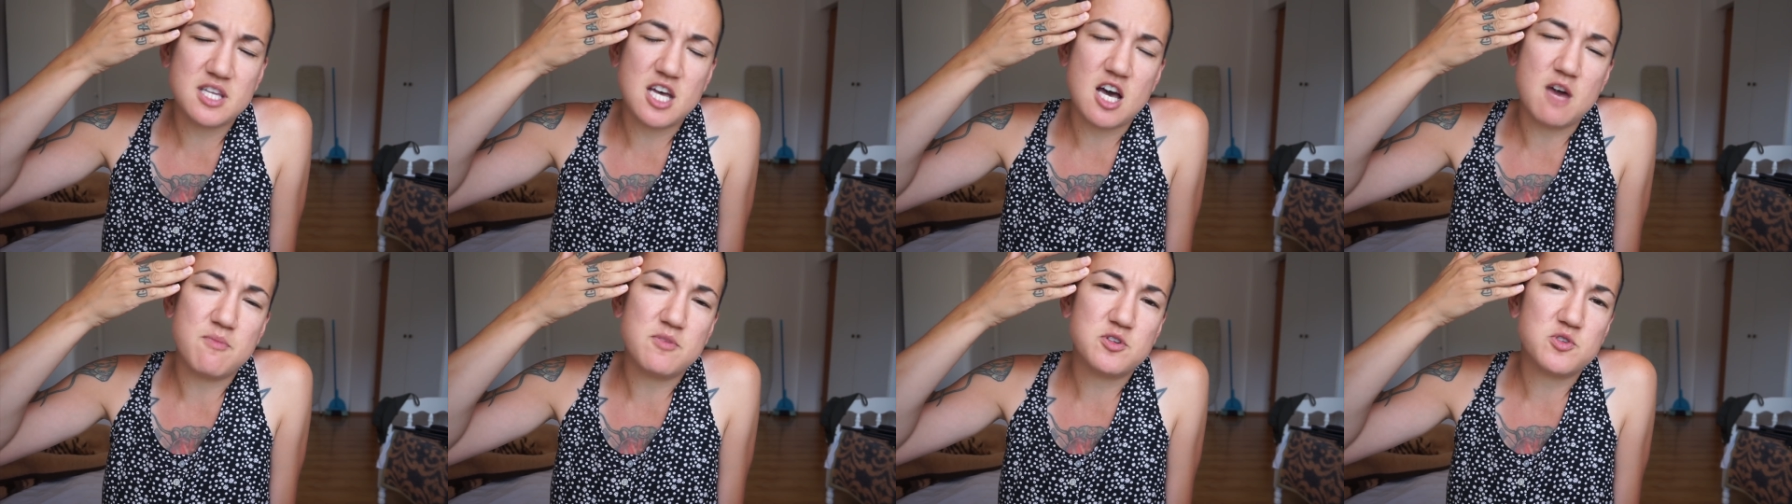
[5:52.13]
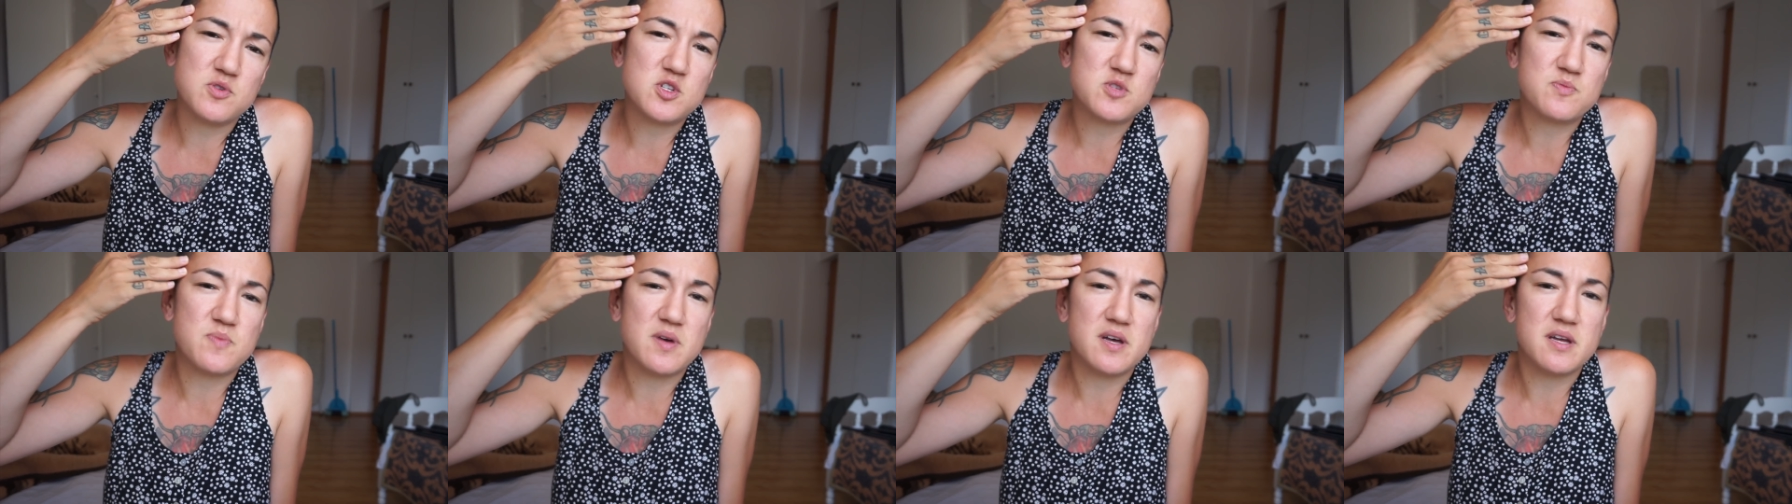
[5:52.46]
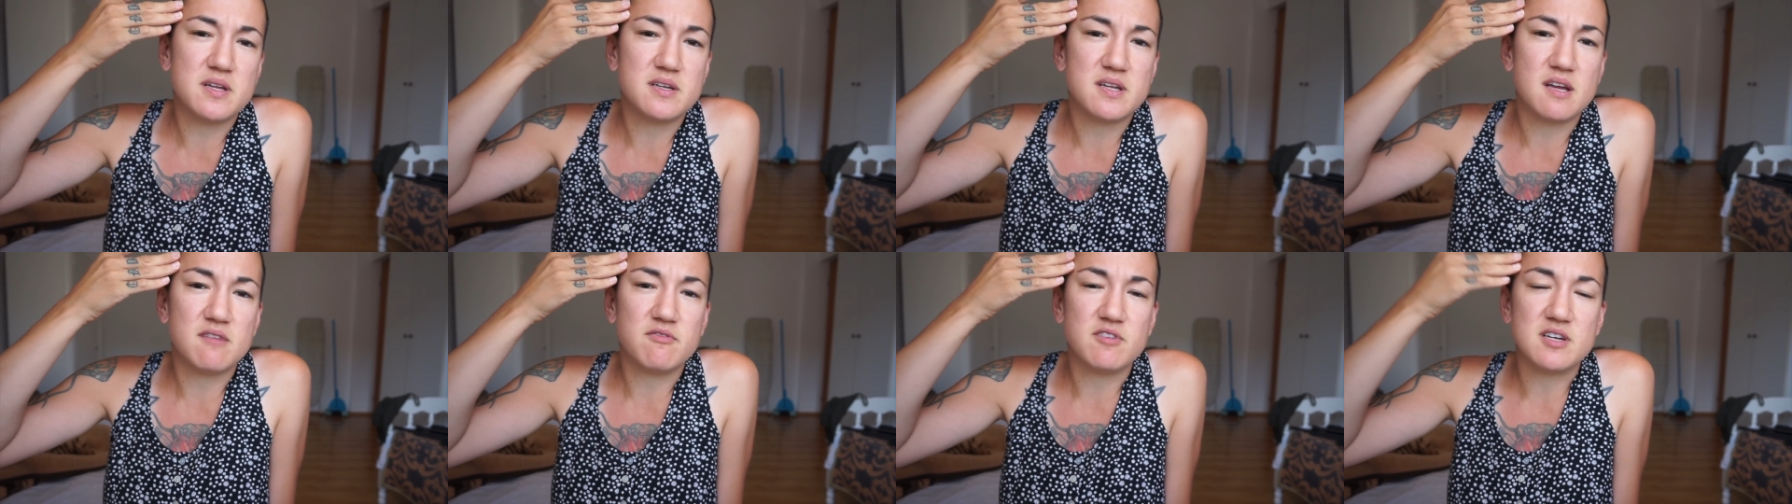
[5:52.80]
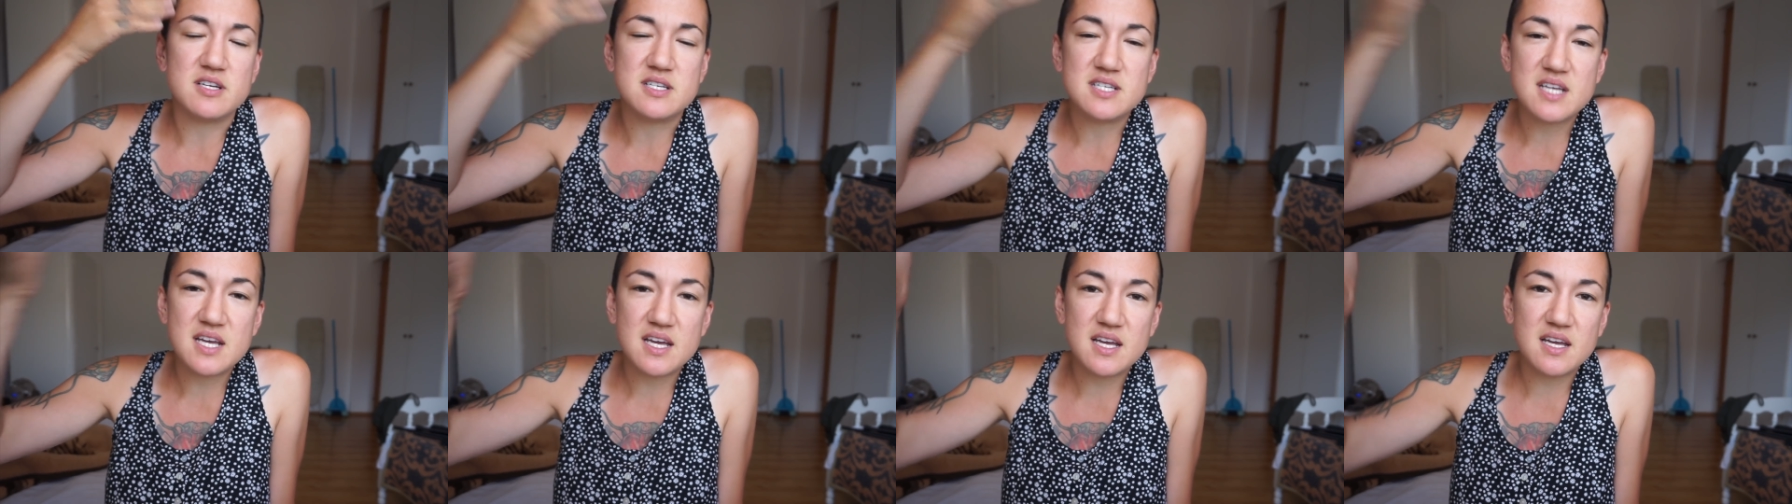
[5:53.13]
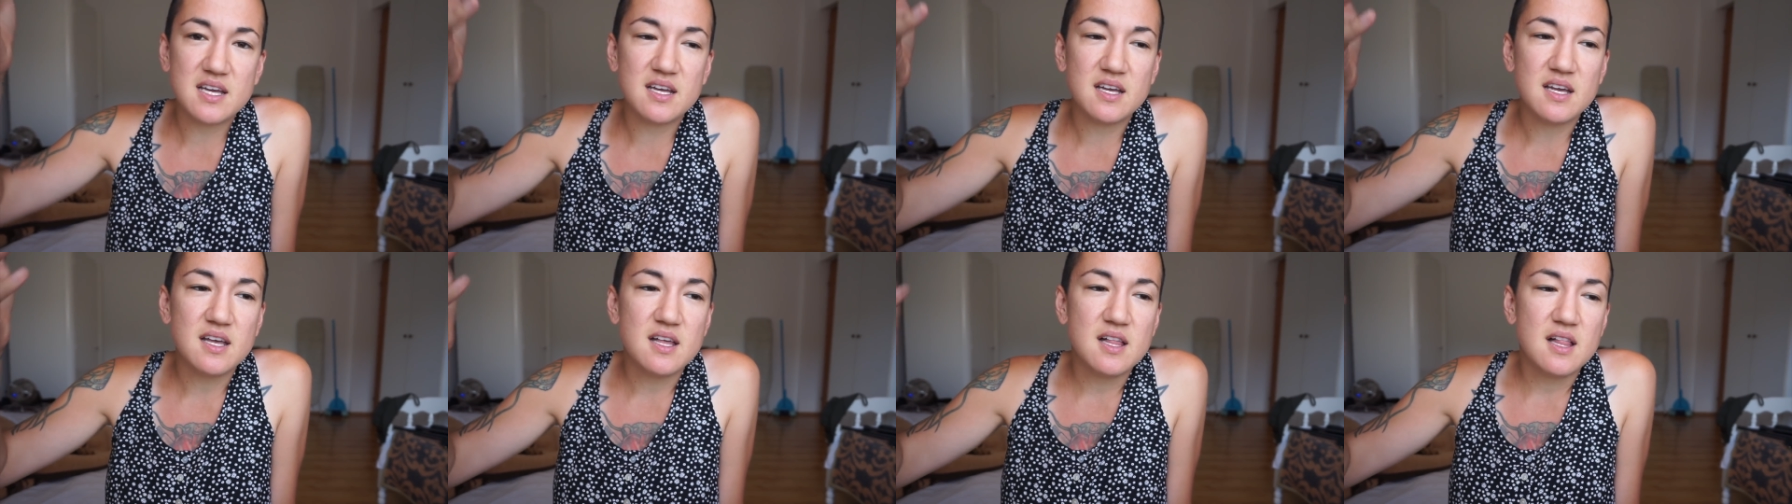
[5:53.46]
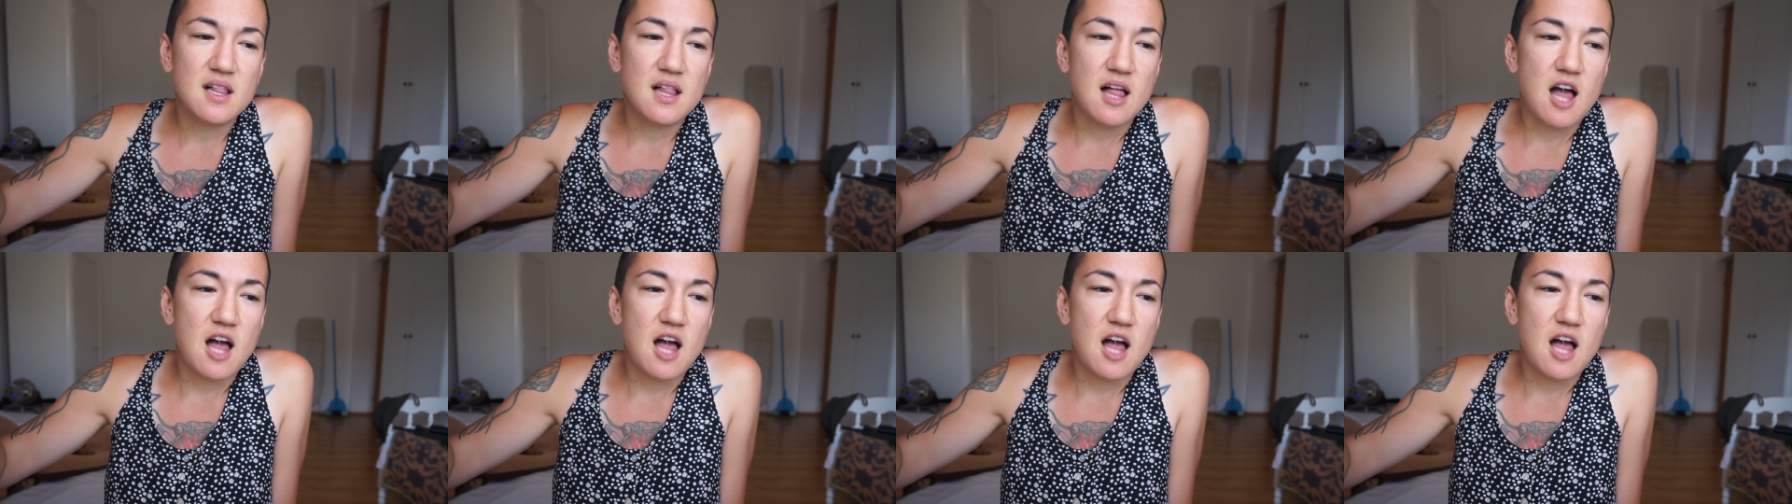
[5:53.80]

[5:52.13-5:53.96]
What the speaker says: how much we spend every day,